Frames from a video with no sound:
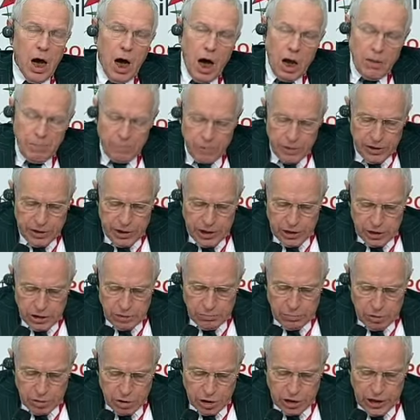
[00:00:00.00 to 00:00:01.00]

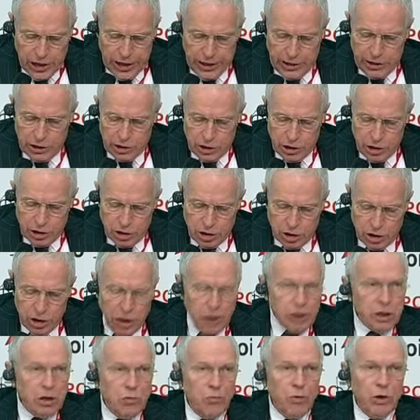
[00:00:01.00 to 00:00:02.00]
unpredictable changes
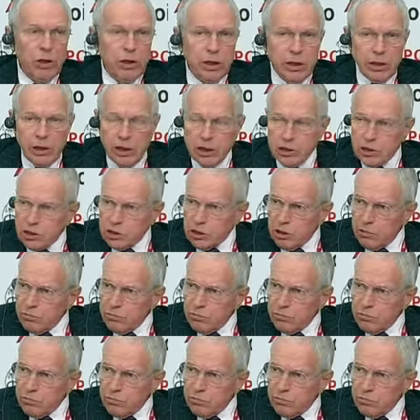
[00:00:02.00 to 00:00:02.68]
in the willingness